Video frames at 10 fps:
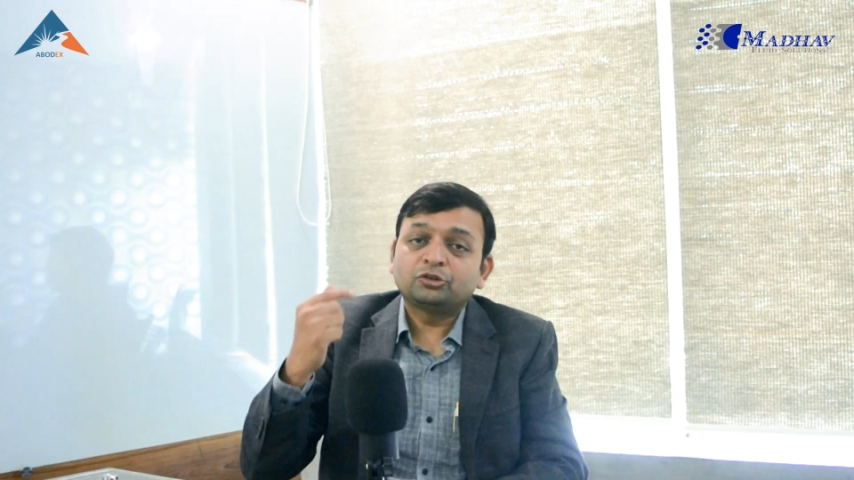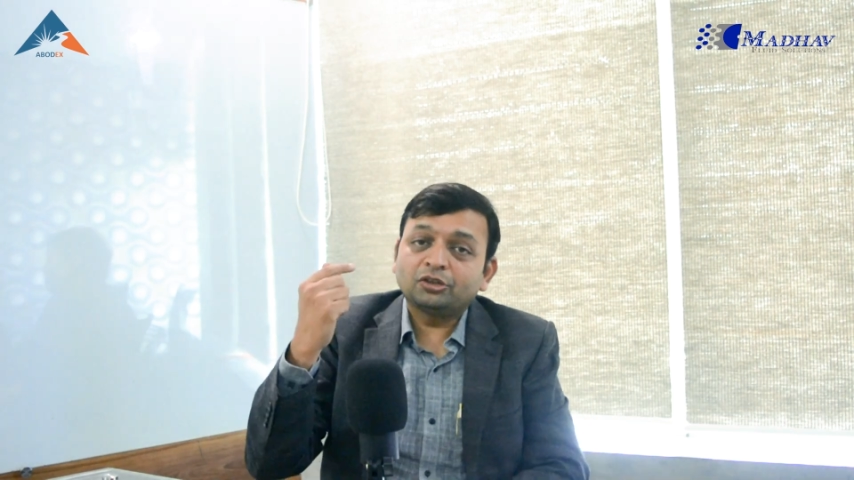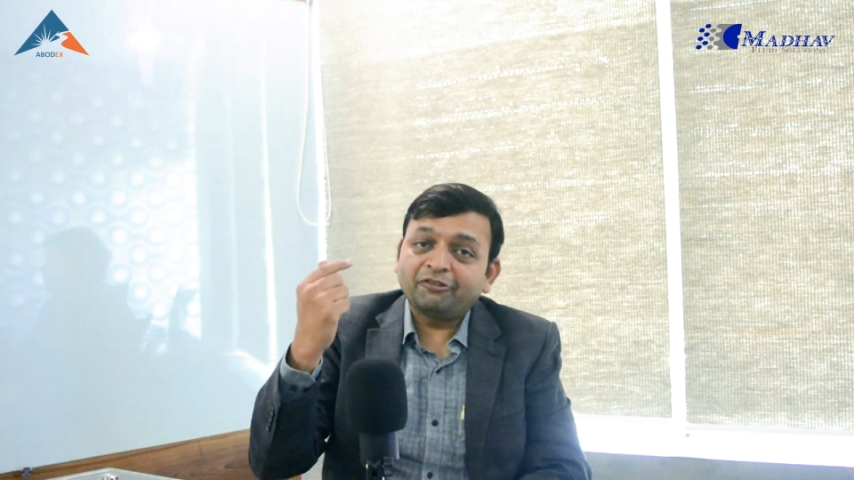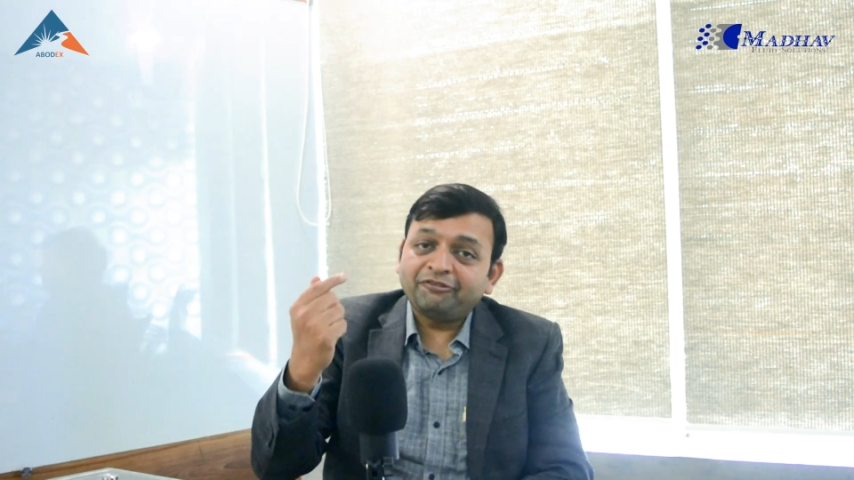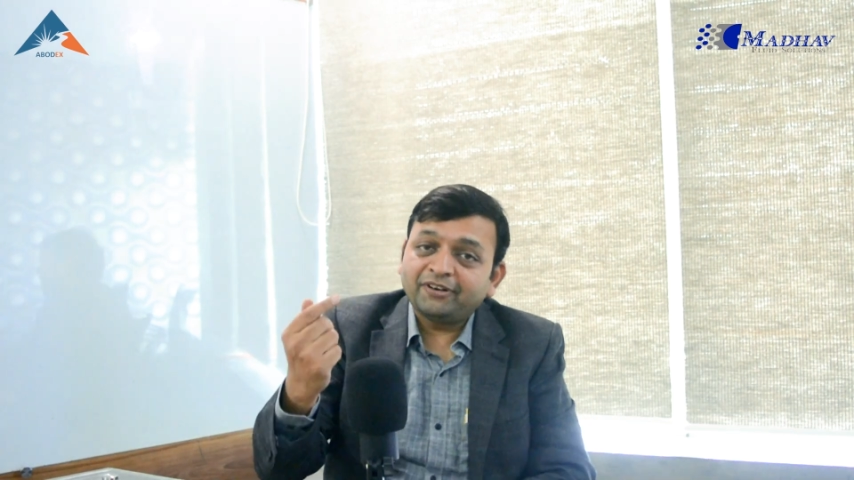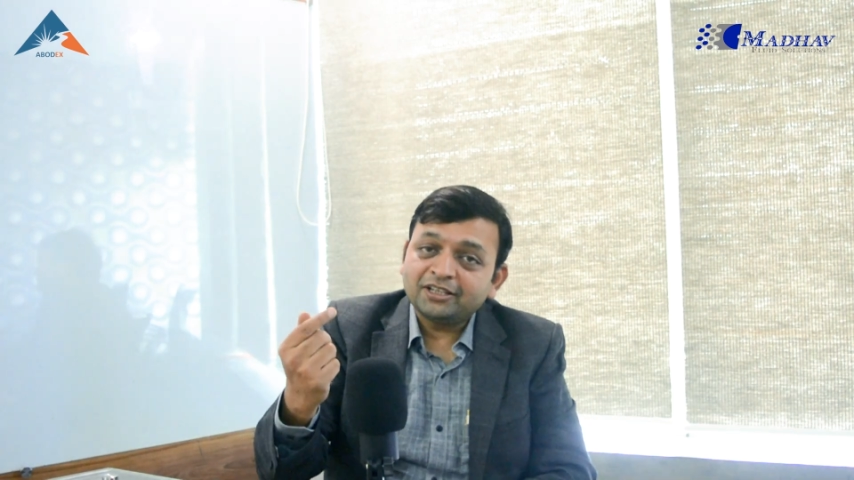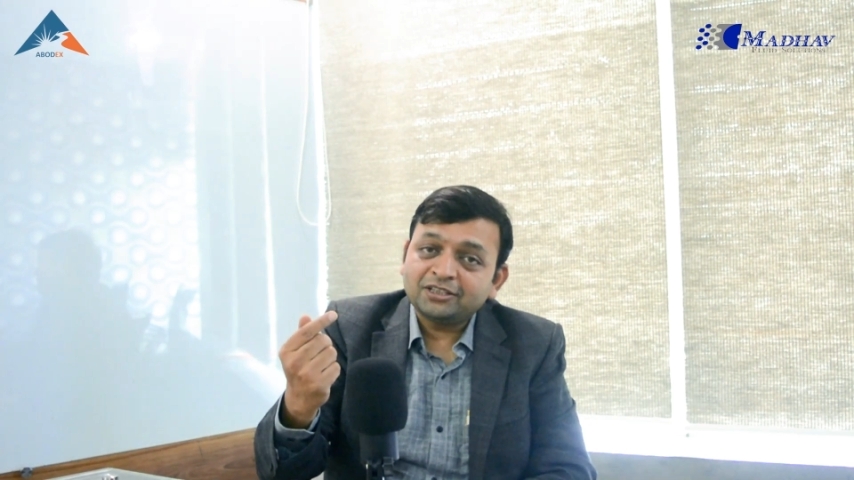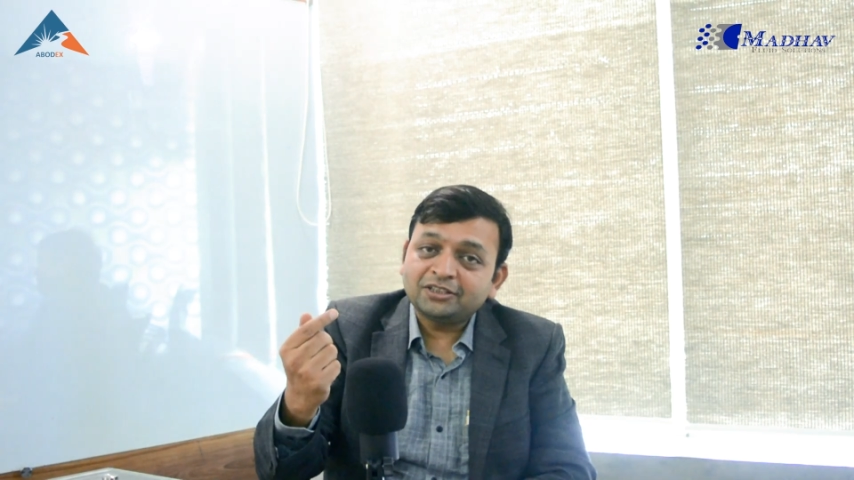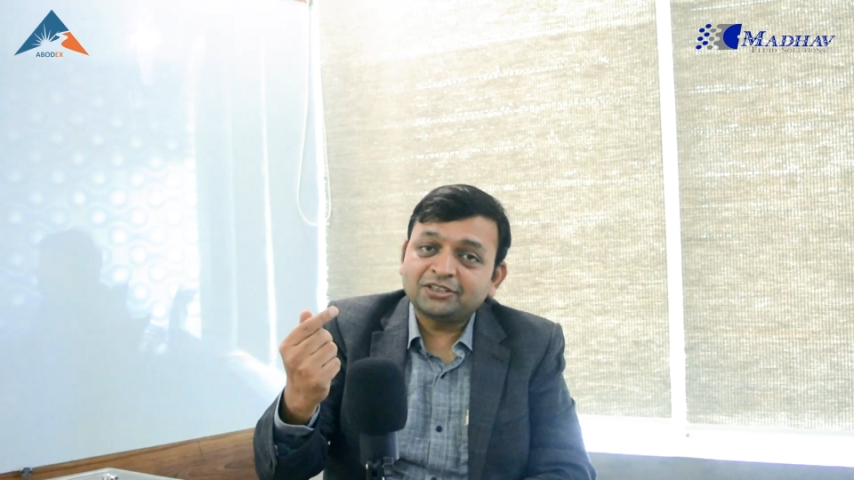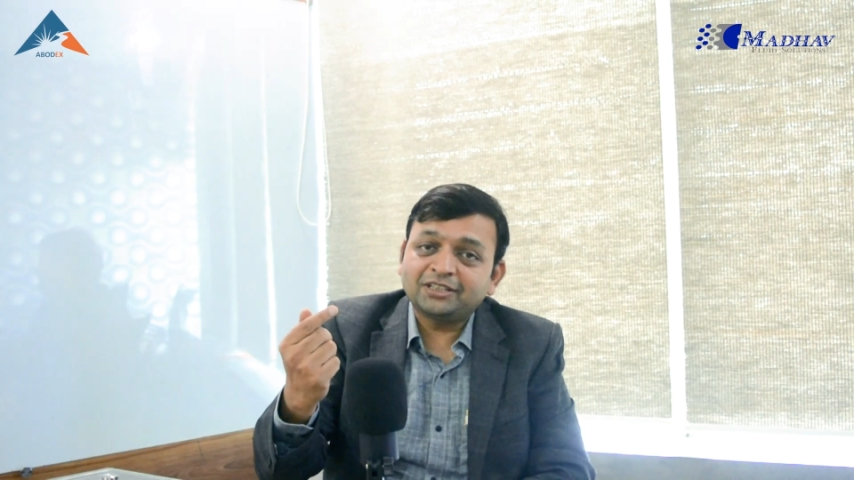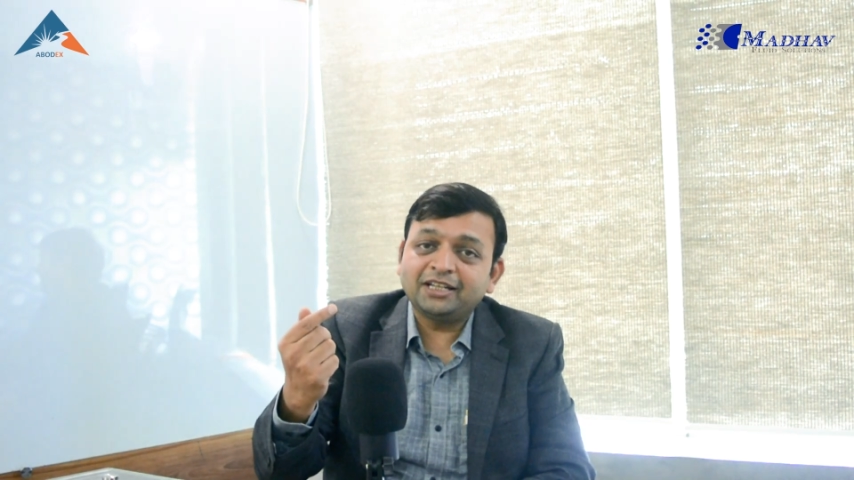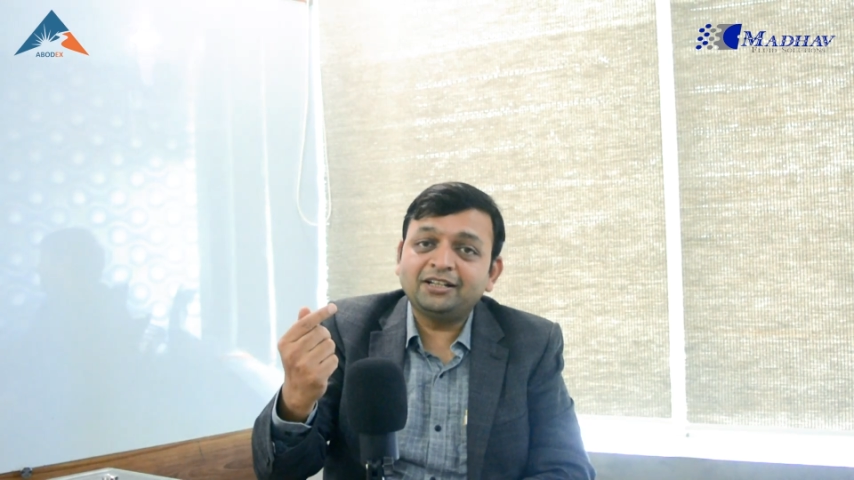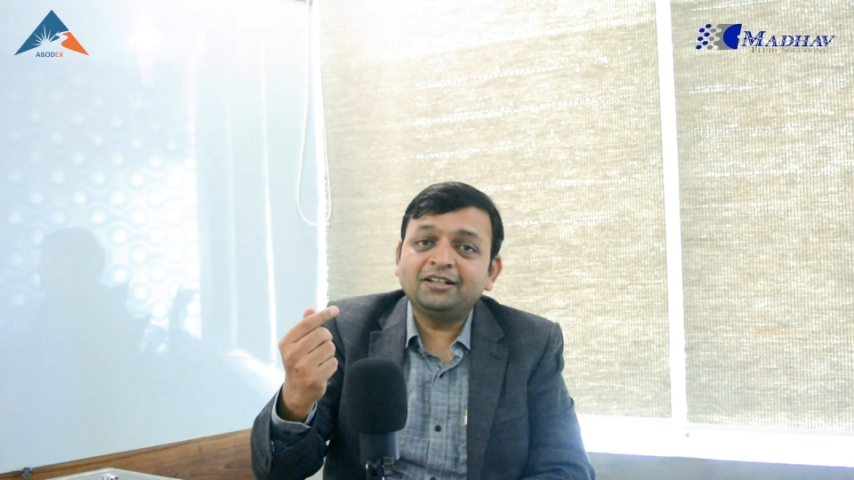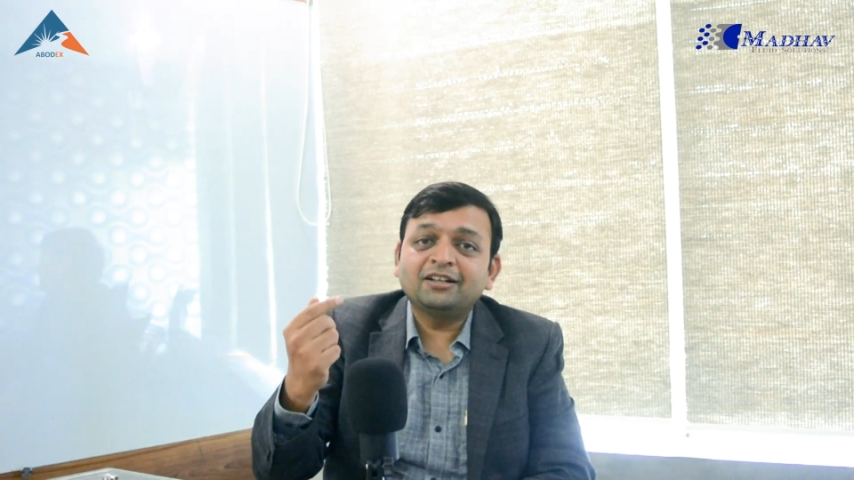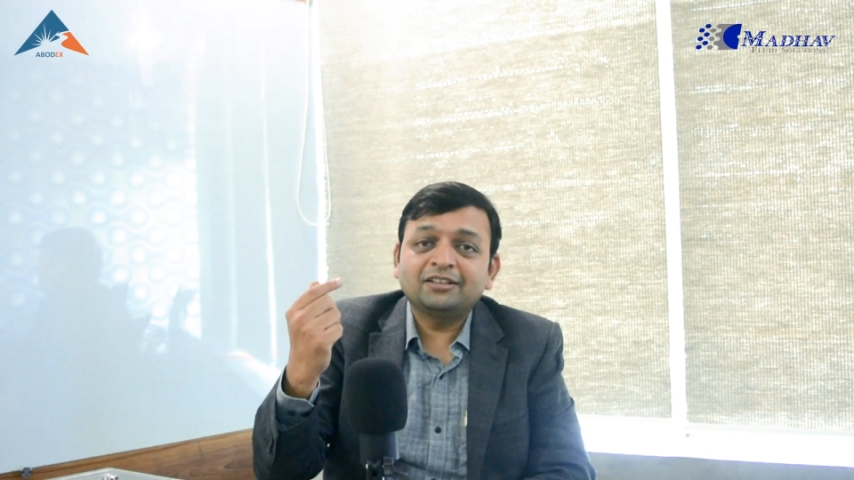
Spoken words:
So the first skill